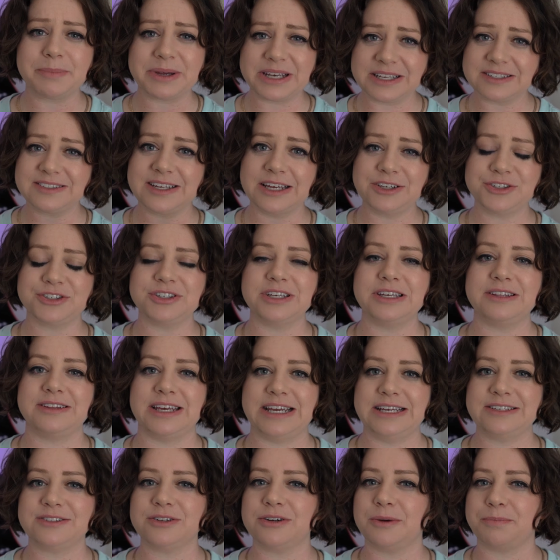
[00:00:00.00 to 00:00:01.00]
But essentially,
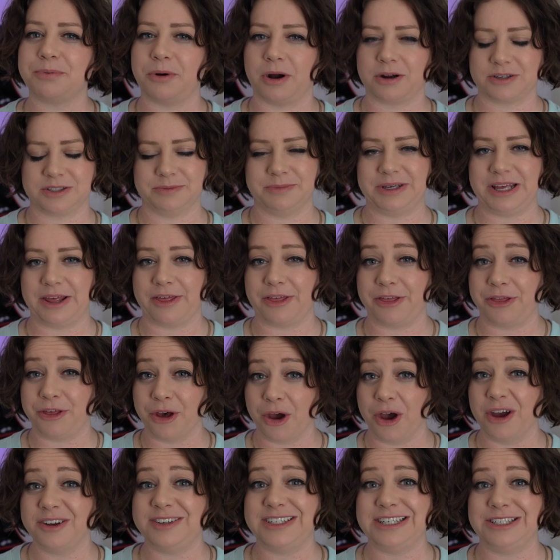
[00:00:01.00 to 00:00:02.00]
these are approximately
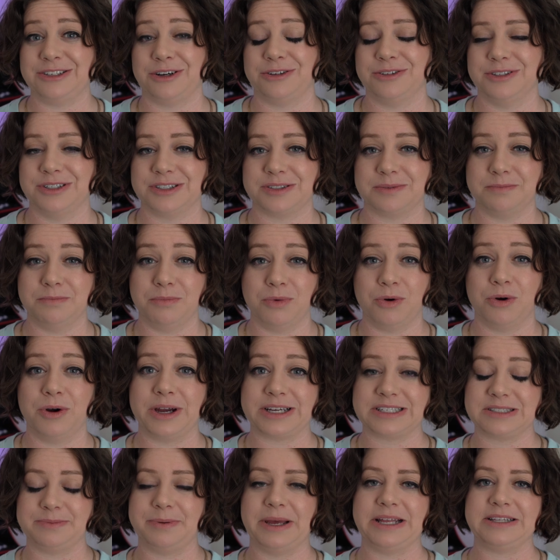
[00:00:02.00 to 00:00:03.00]
$30 more
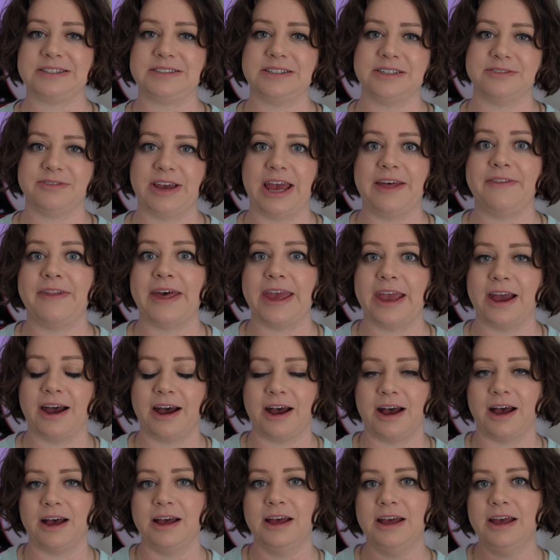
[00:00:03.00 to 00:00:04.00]
expensive, and they
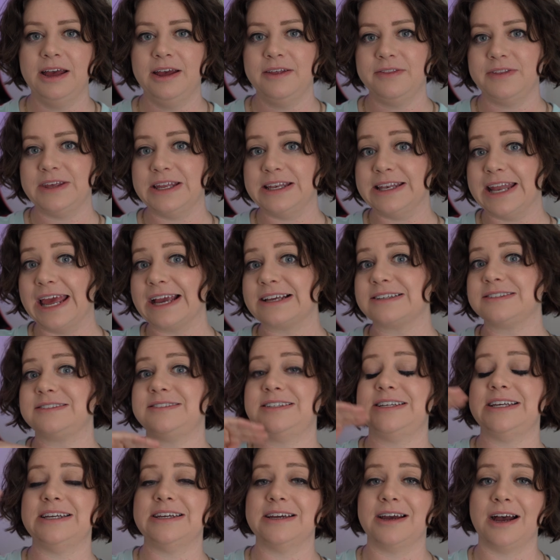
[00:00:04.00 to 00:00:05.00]
are the
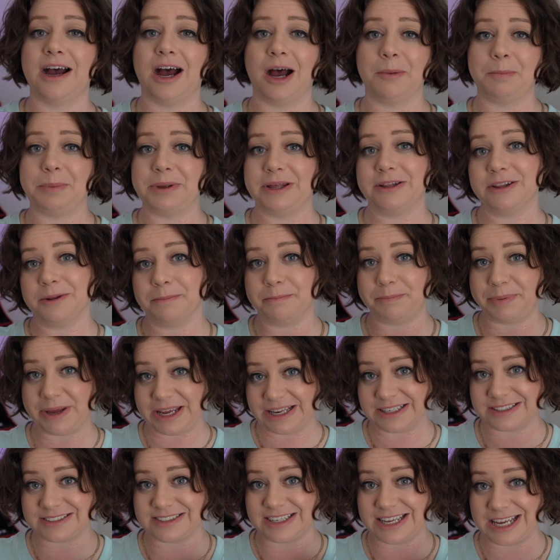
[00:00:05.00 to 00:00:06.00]
next tier up in the
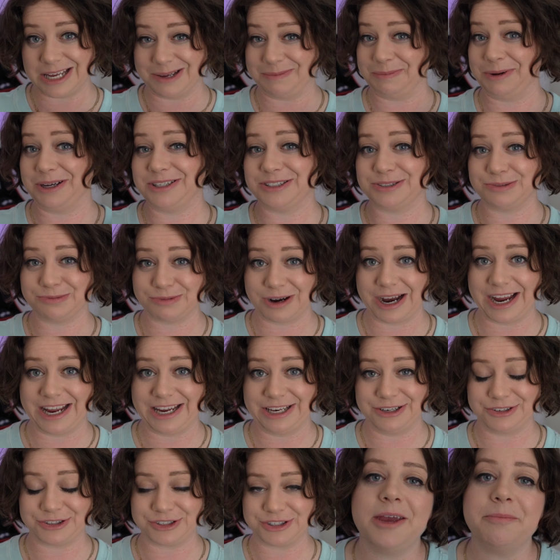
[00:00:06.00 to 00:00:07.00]
Beats earbuds
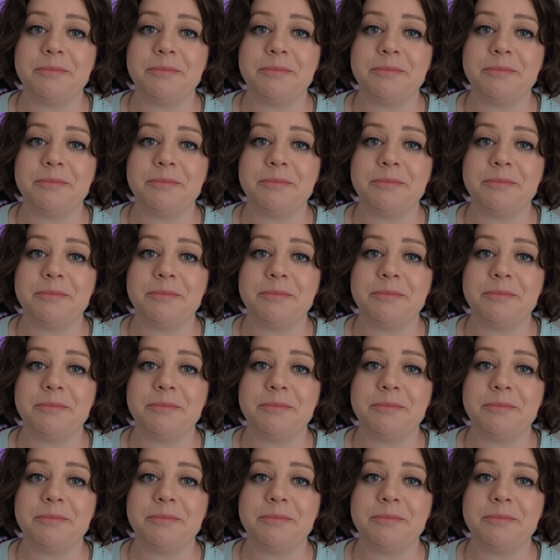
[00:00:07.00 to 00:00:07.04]
range.